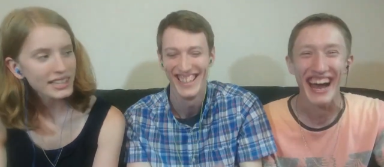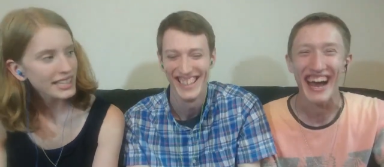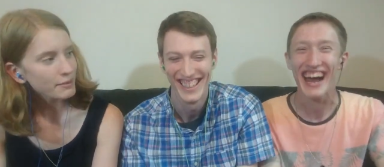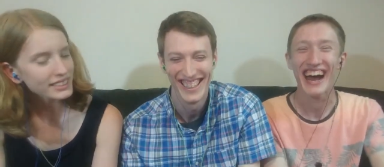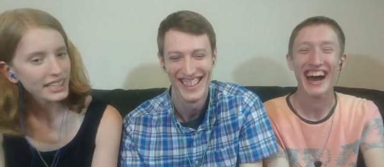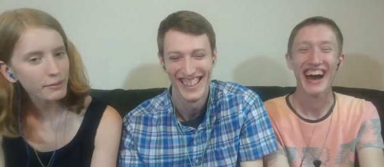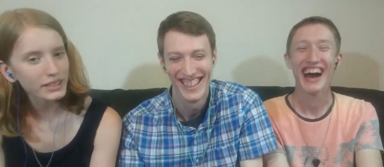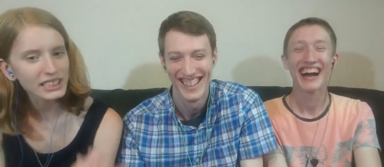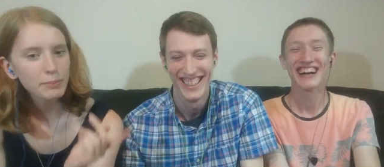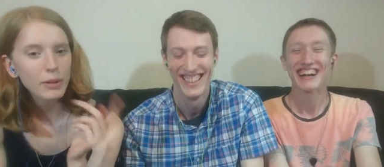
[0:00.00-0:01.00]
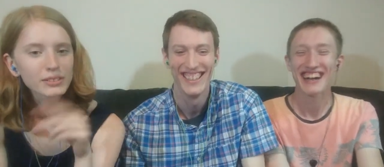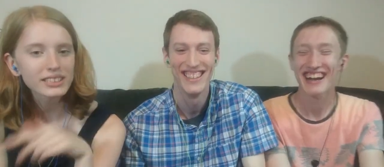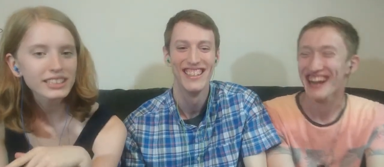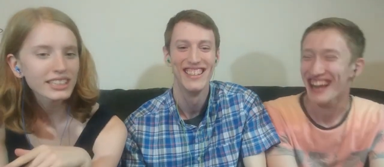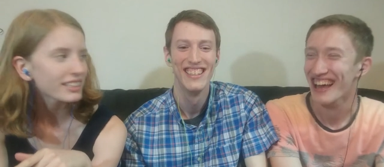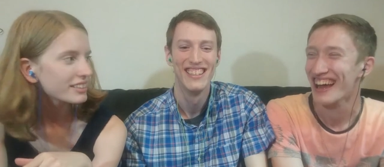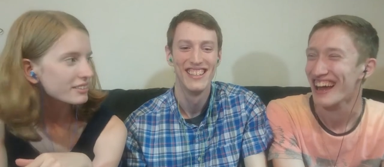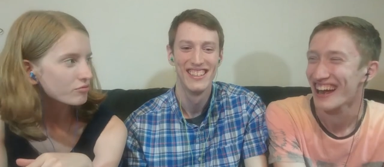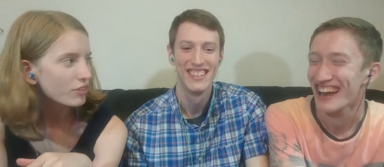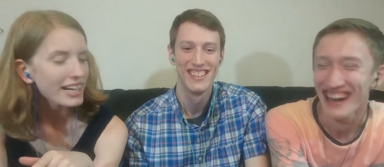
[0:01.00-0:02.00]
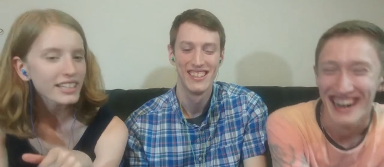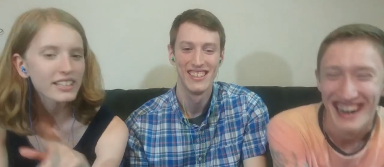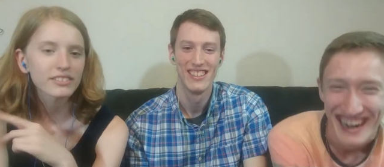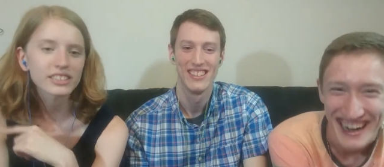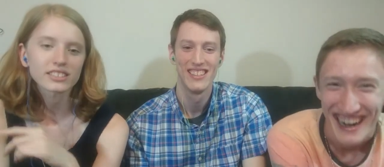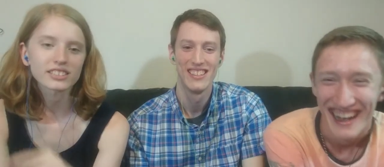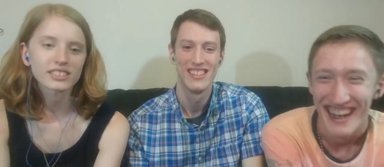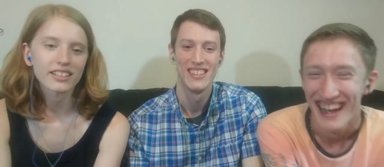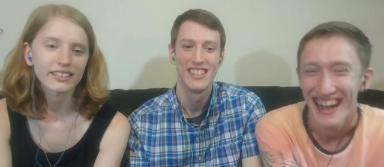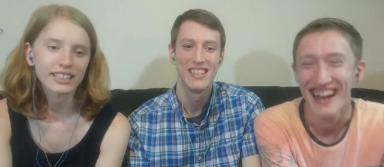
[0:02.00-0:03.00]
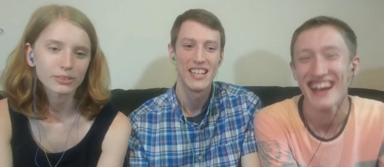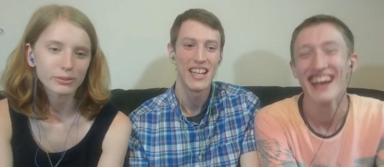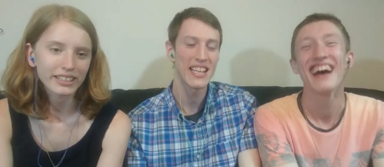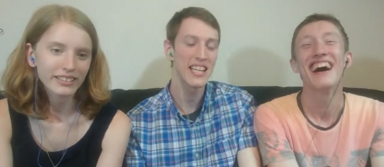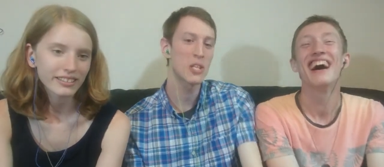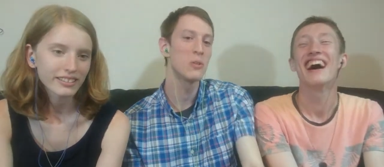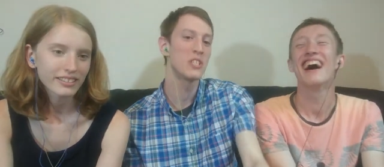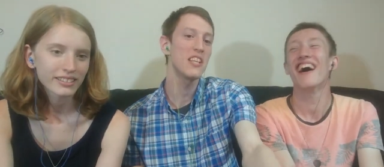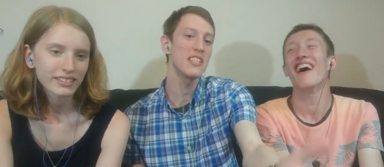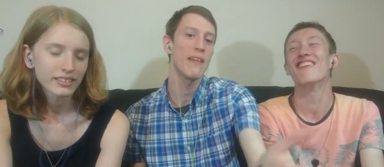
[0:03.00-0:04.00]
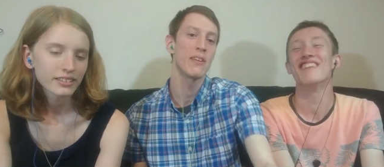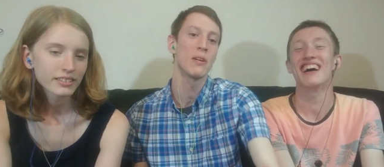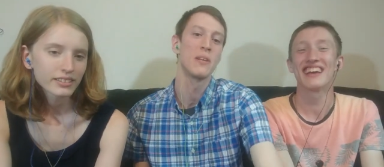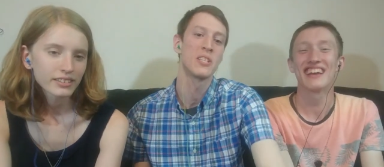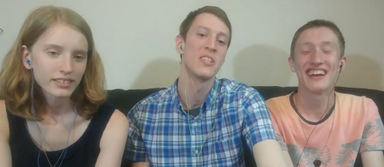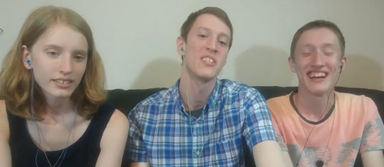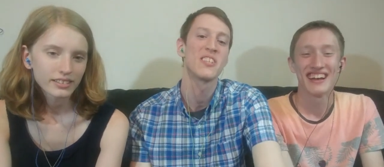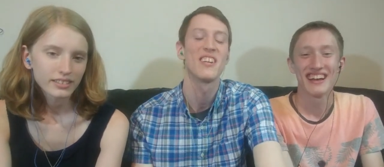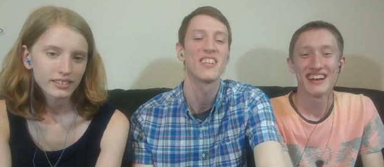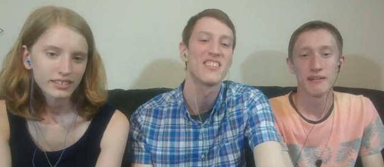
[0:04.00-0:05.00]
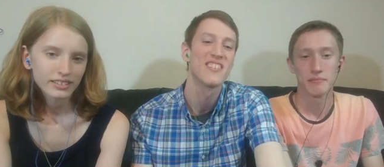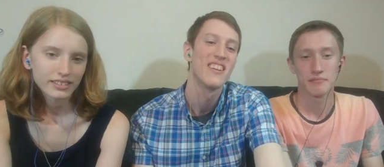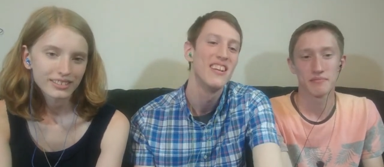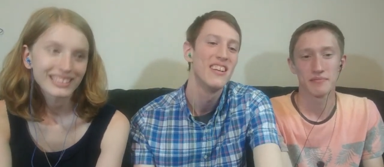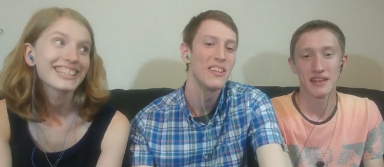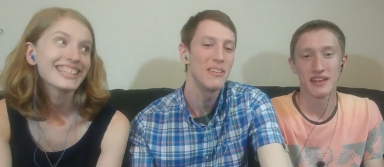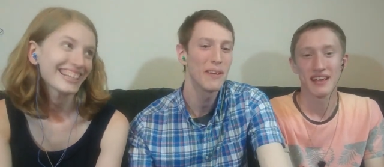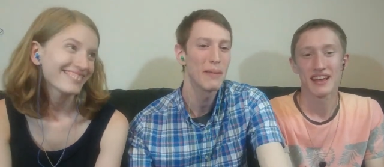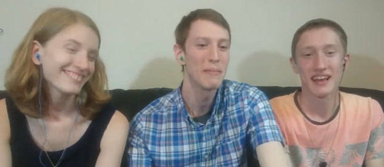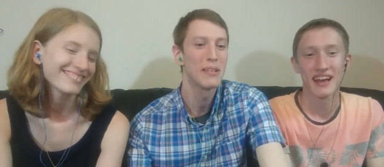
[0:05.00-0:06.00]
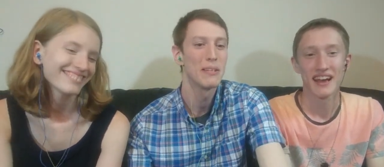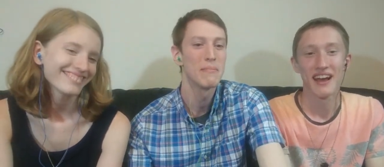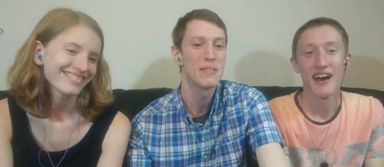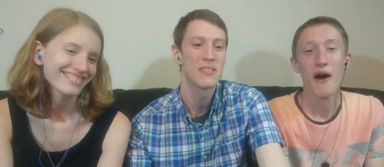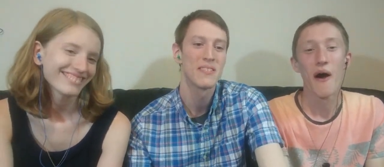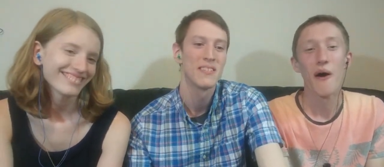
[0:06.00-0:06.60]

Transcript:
Speaker 1: thing was, they were supposed to write an original song. That's
Speaker 2: why. And guess who does have an original songs? The Rainbows.